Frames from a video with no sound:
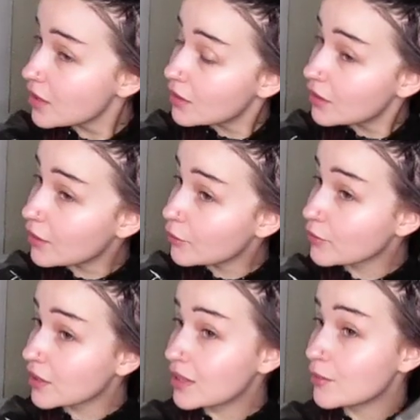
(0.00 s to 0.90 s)
Like
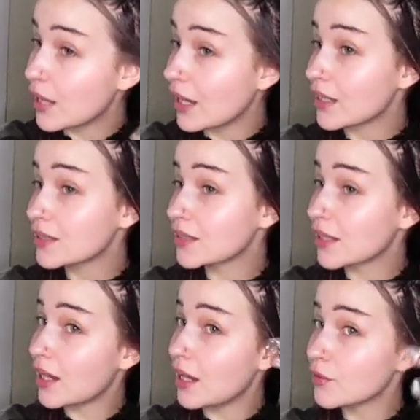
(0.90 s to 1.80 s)
really bad.
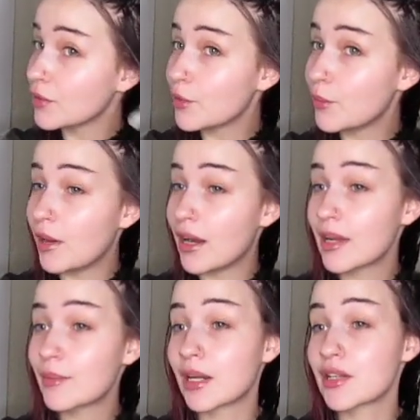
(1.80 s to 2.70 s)
Like I don't know
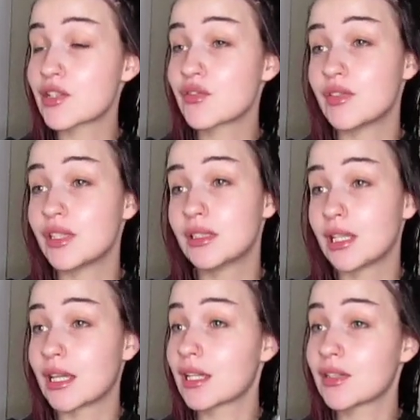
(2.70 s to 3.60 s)
why, but I just feel like